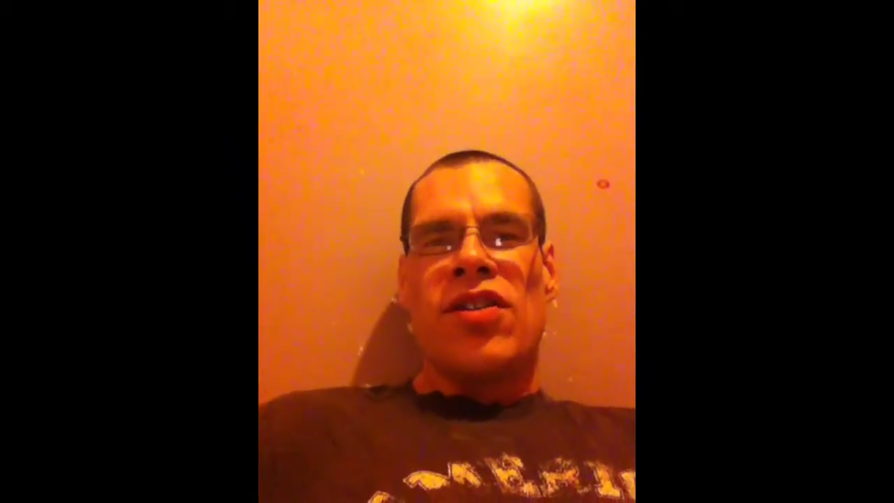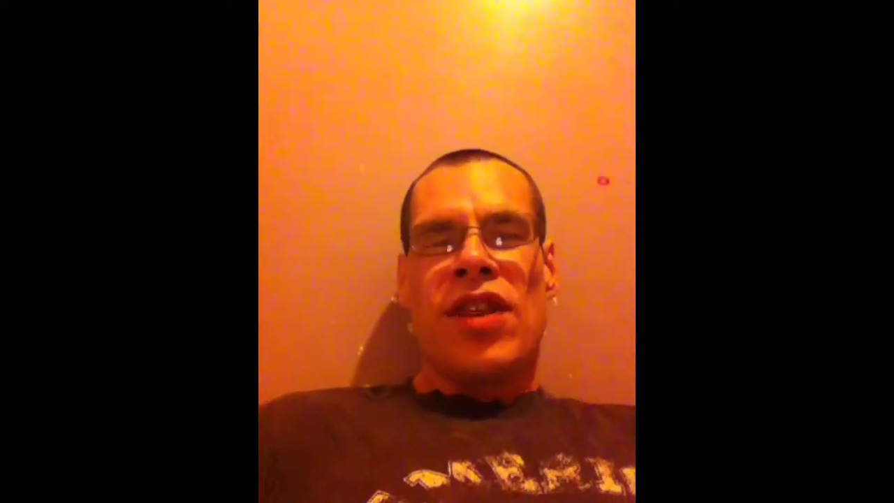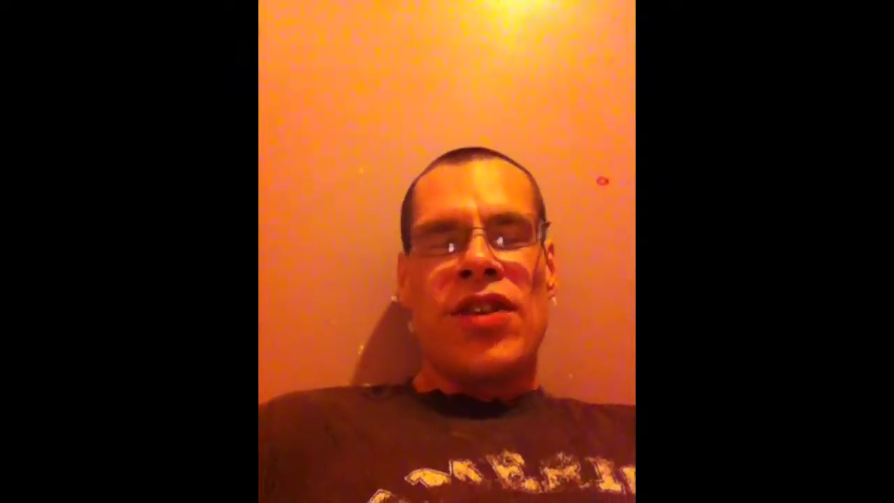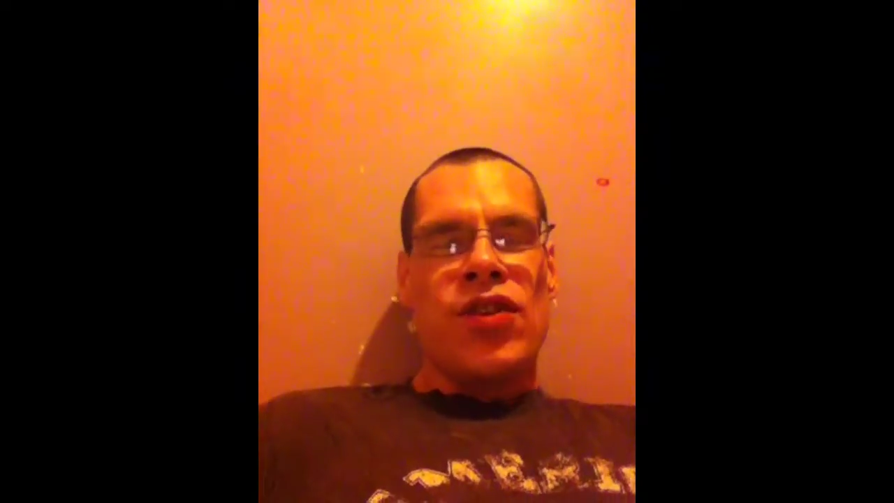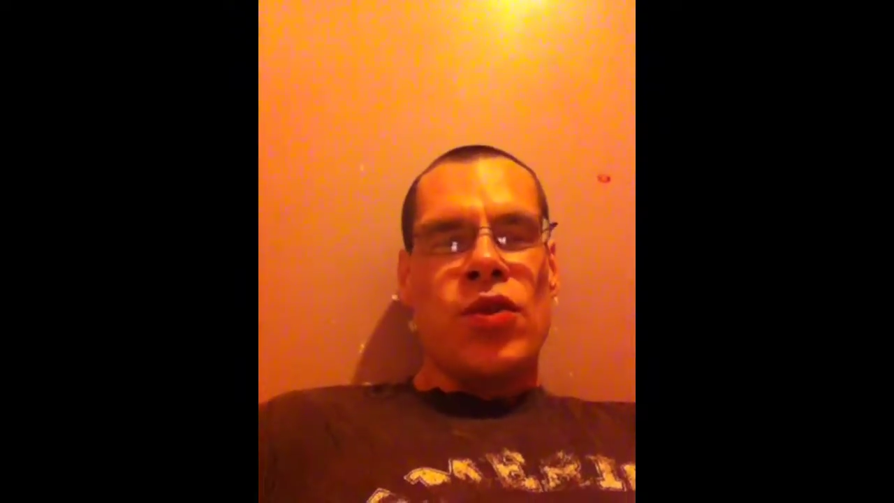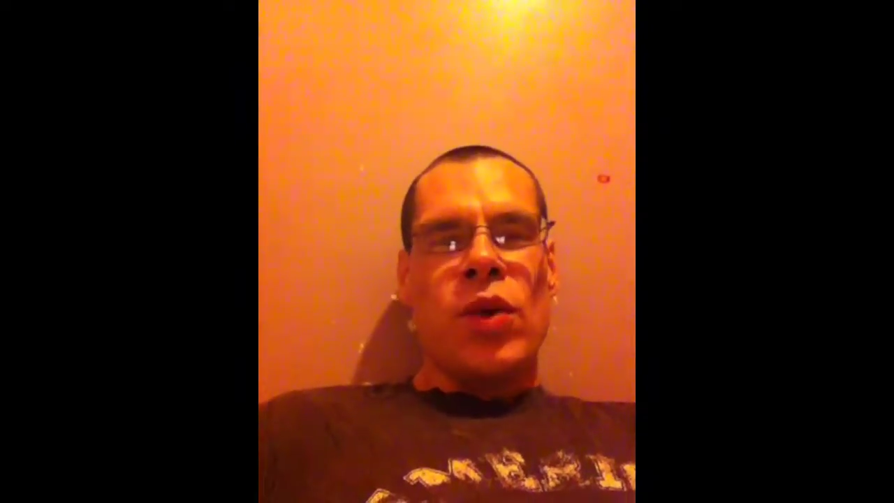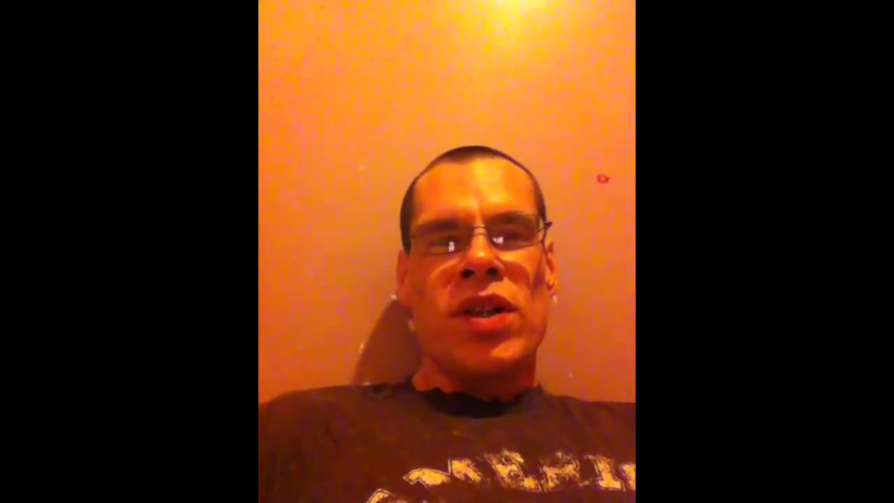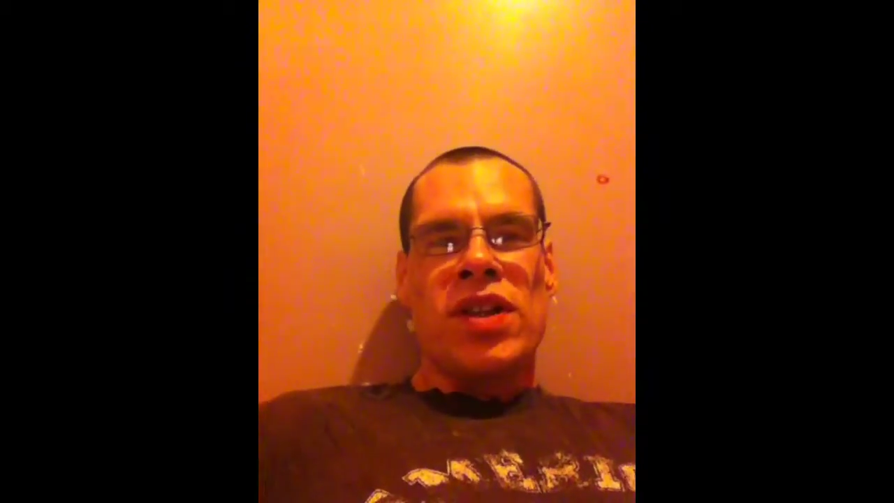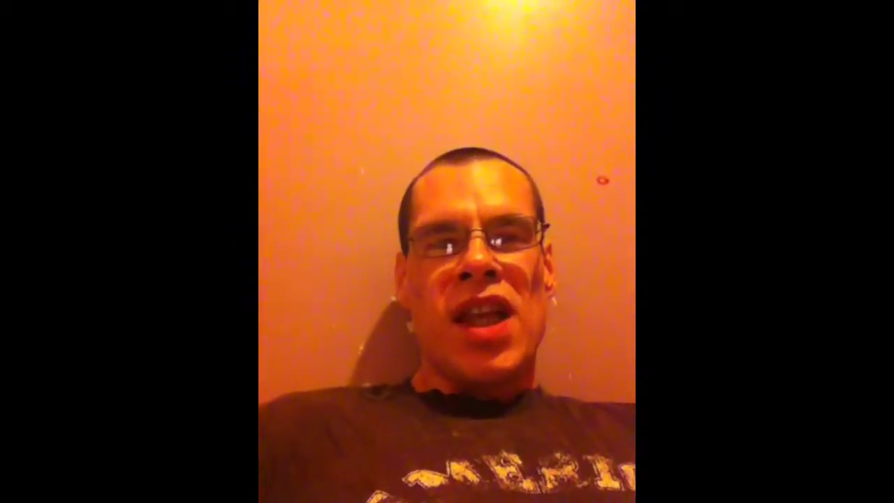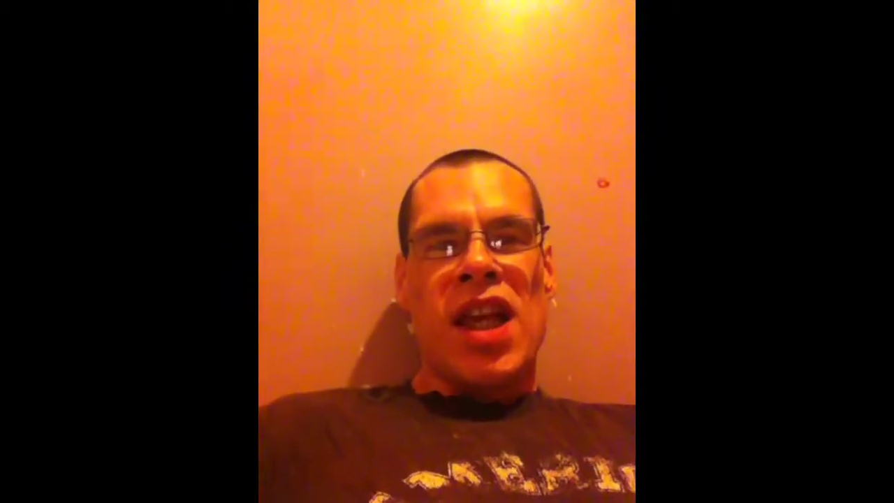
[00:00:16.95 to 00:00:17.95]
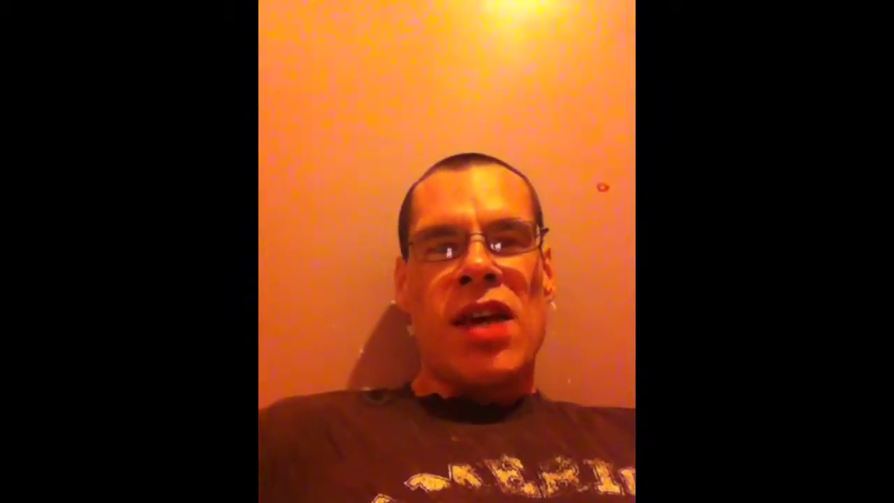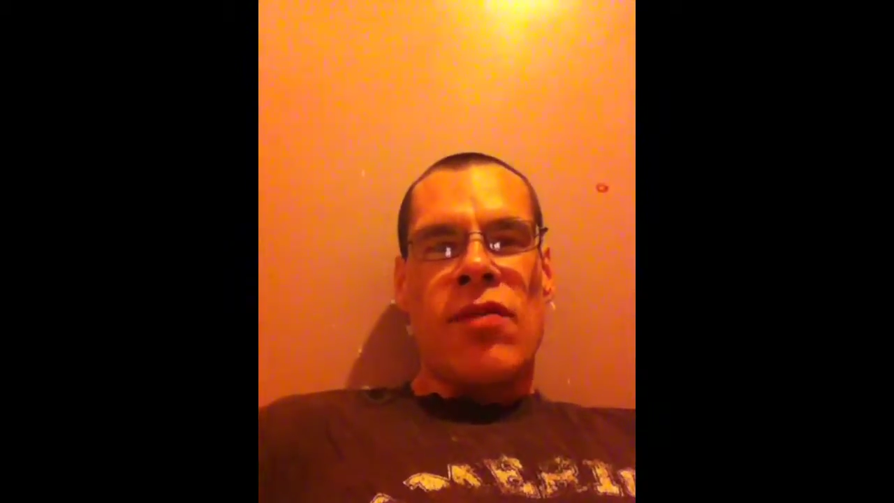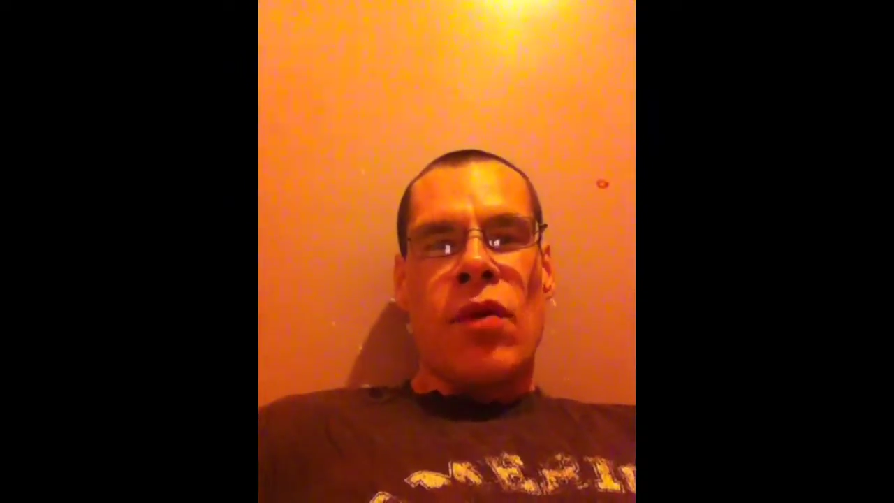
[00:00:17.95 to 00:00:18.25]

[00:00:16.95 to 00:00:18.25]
that you want to give